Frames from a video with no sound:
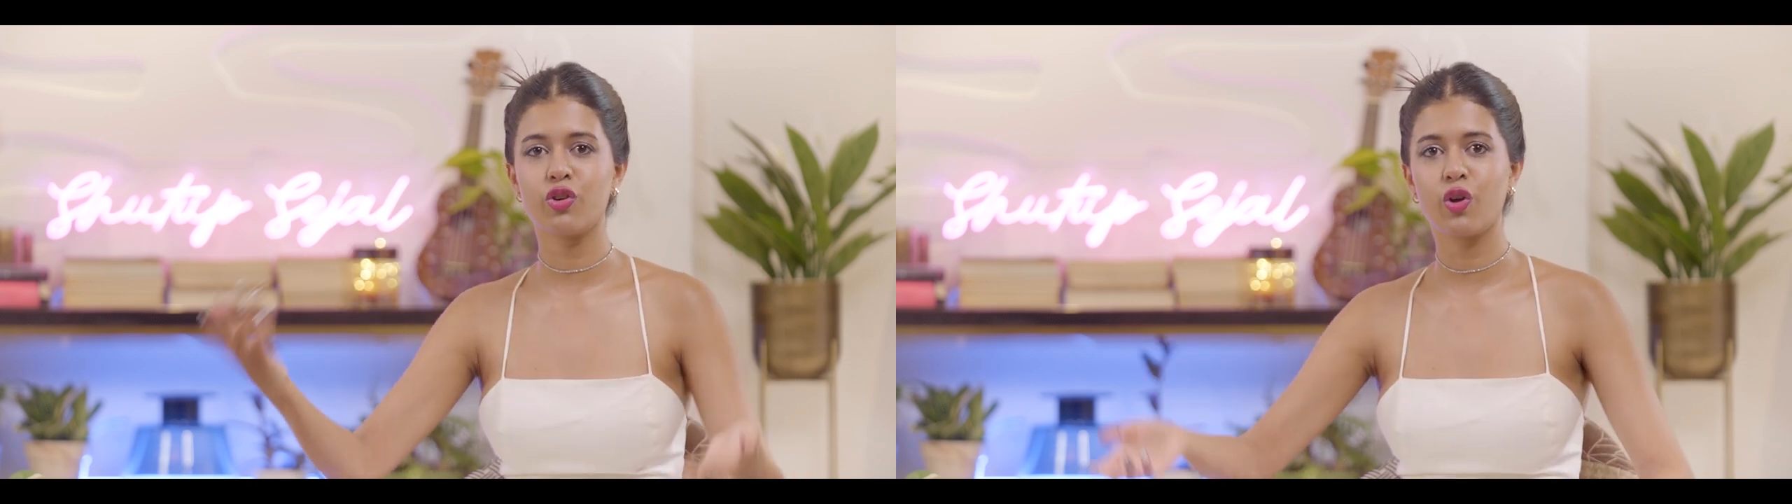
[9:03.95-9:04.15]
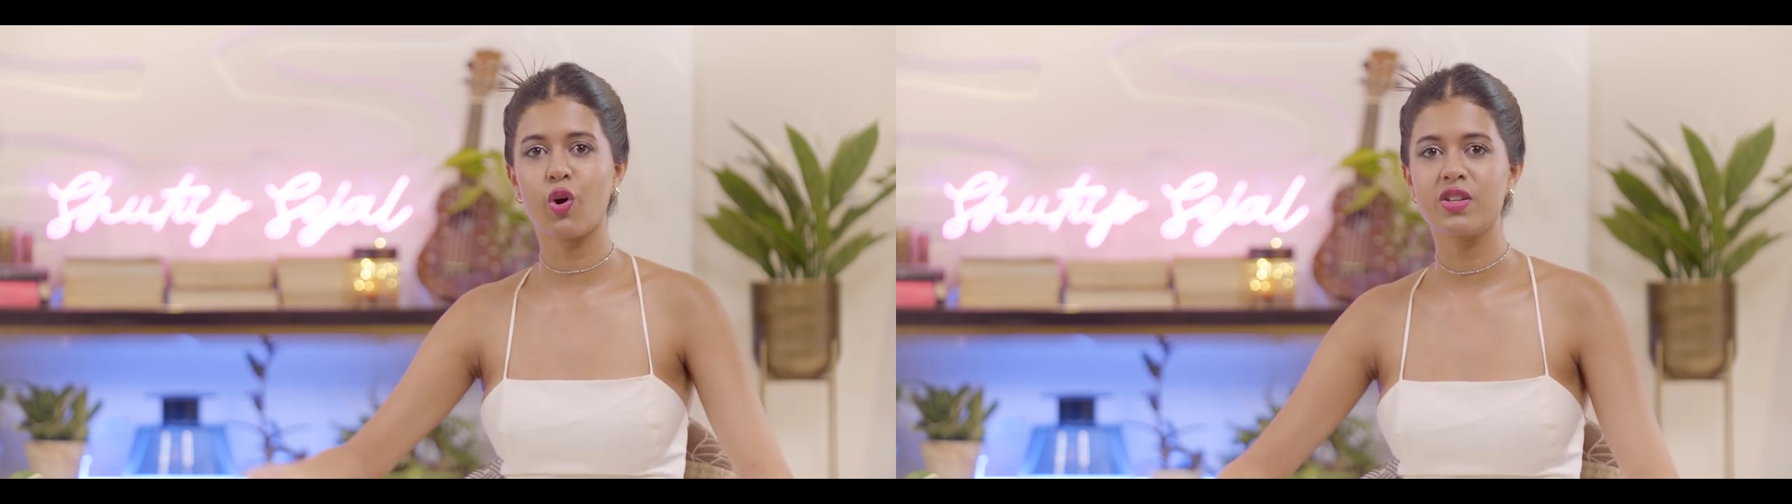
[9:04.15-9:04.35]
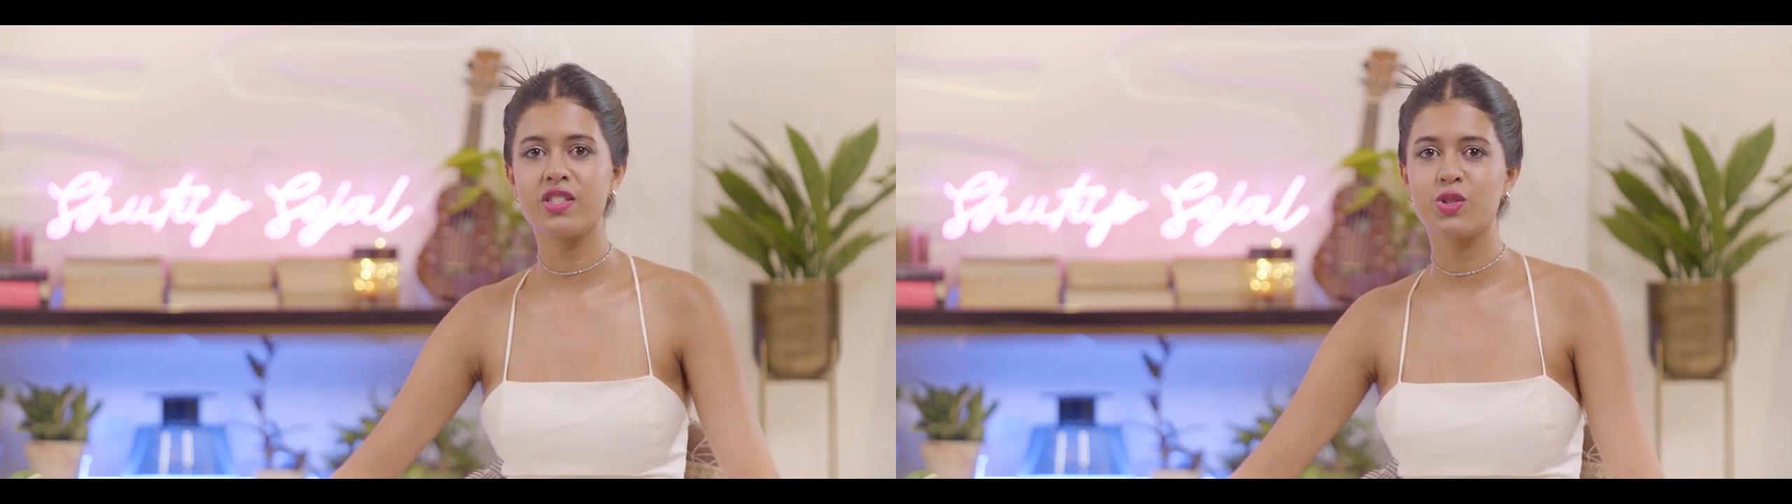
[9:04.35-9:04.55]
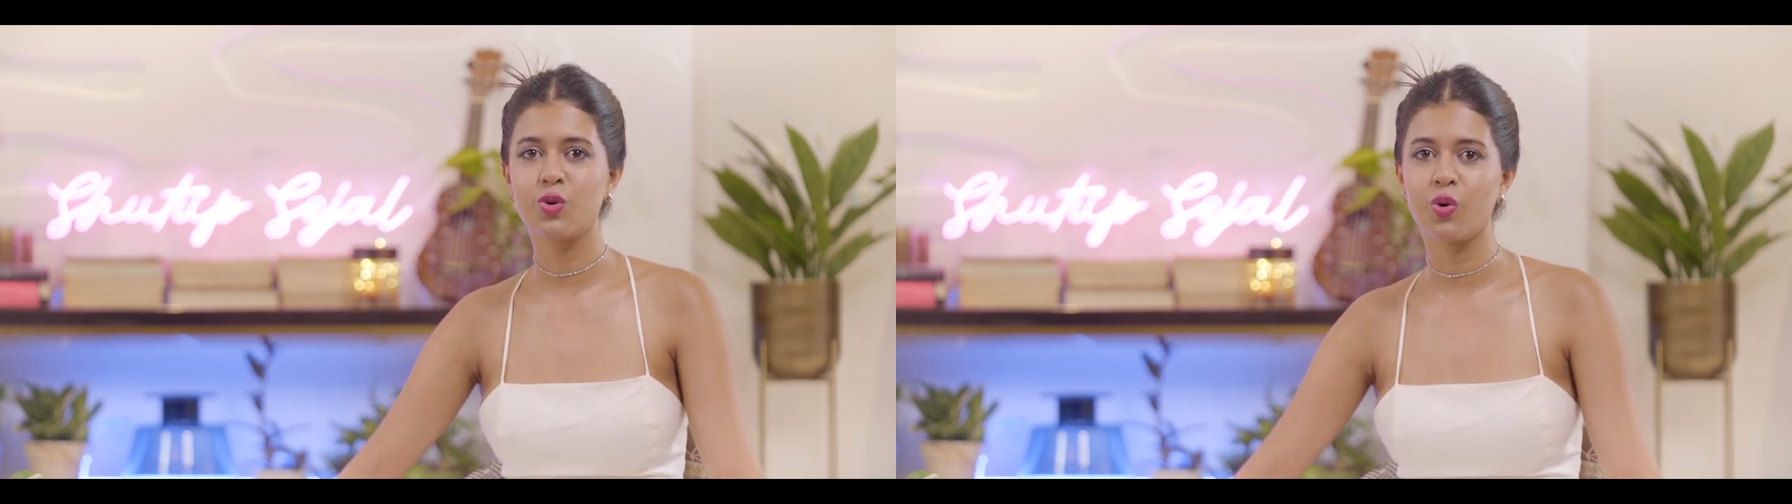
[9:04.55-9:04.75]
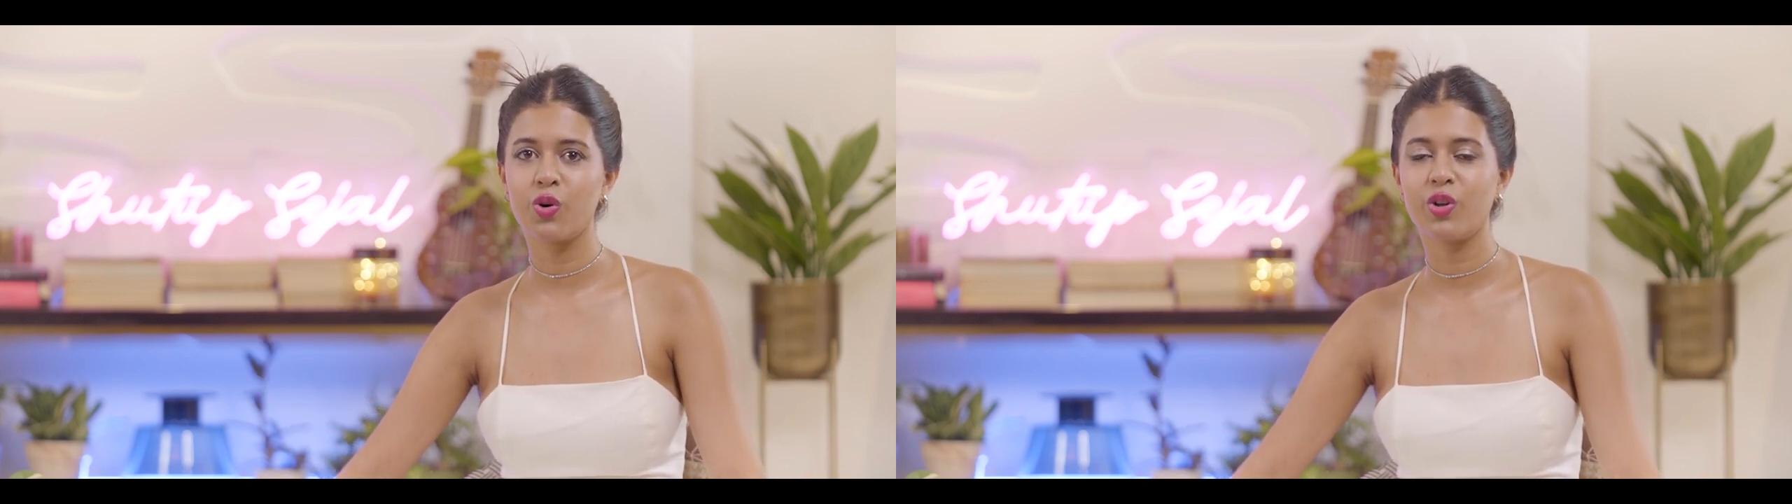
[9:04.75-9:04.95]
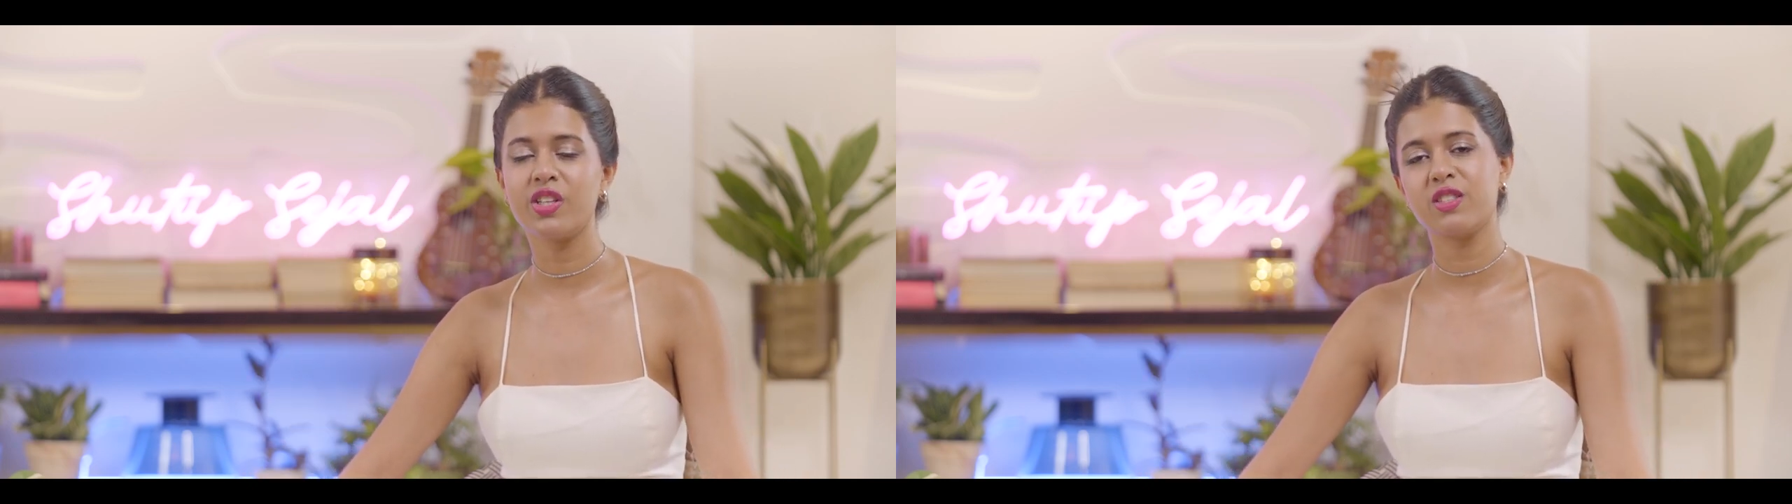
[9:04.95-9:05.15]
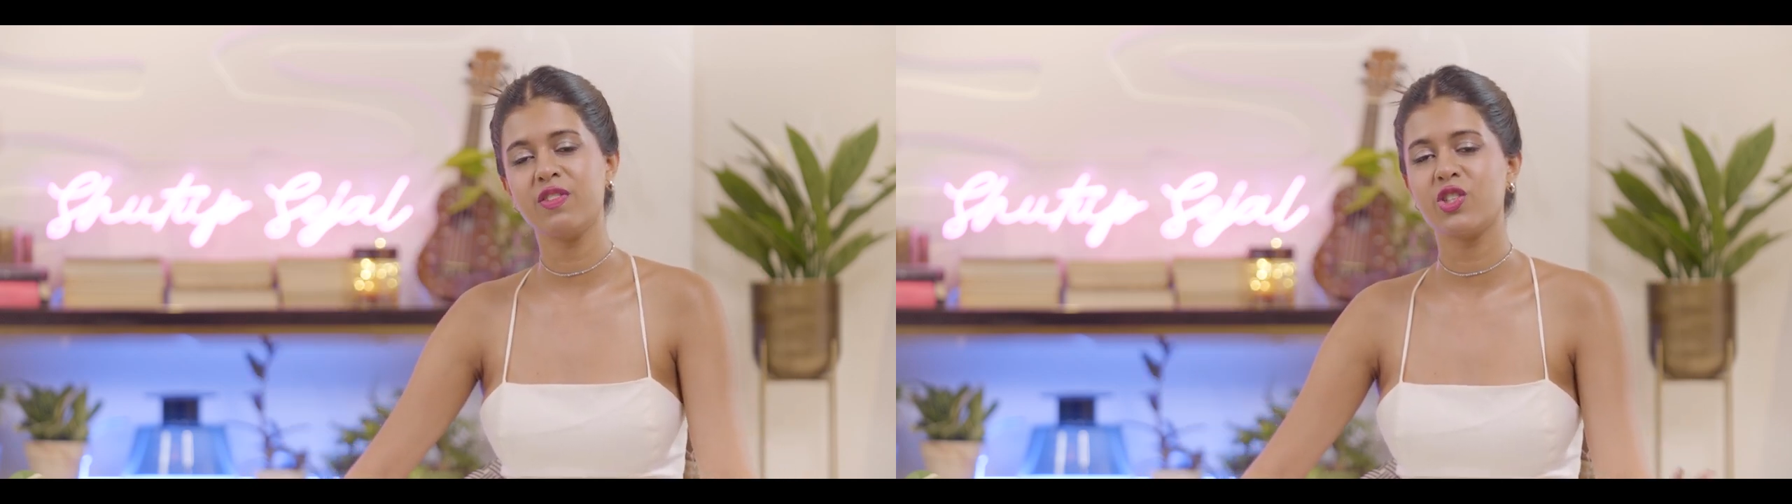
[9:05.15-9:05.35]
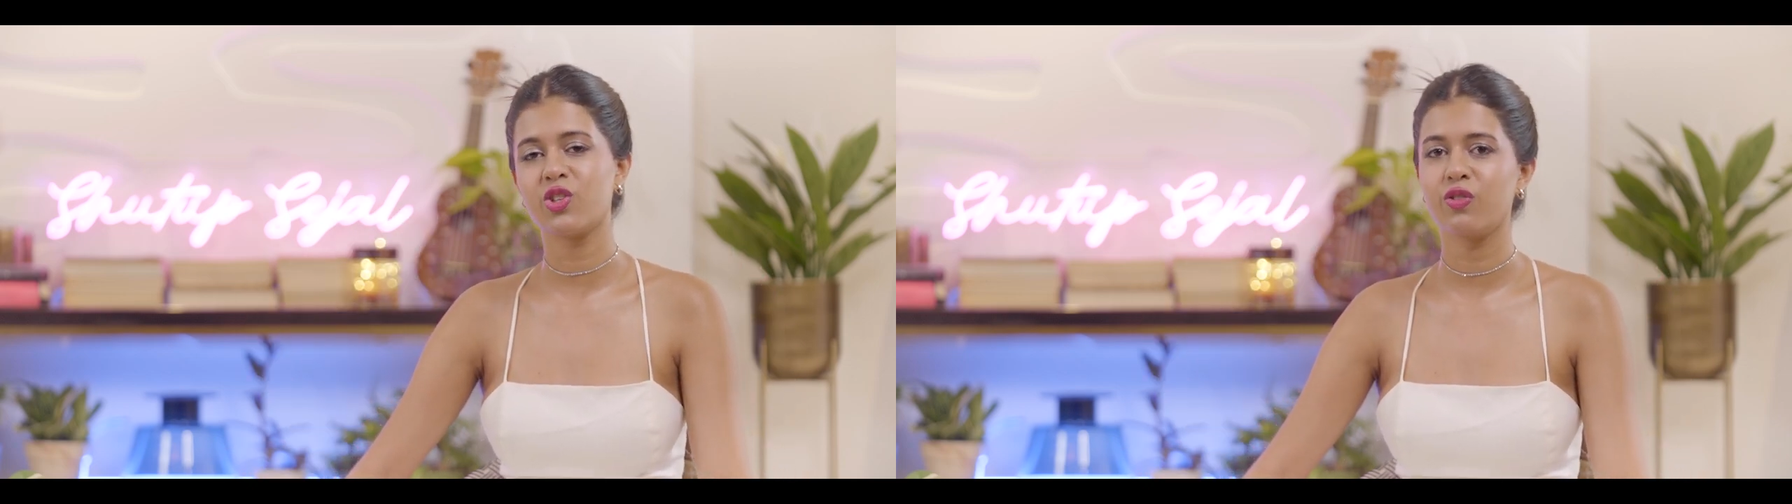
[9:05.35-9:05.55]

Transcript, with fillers: of yours is good or this feature